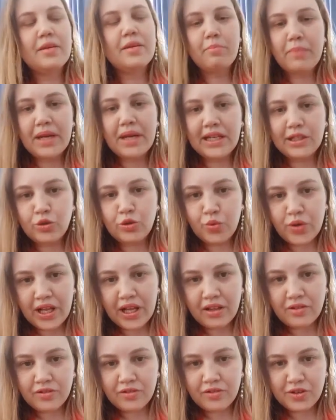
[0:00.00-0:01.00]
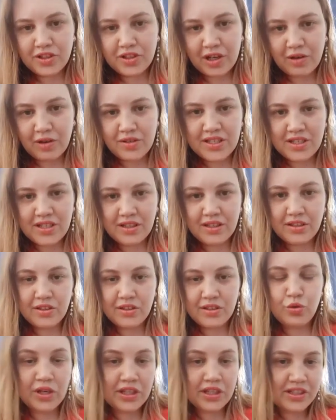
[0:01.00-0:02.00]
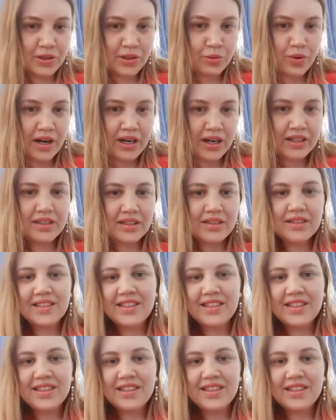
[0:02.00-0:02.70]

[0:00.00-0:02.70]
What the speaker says: May 12, 2021.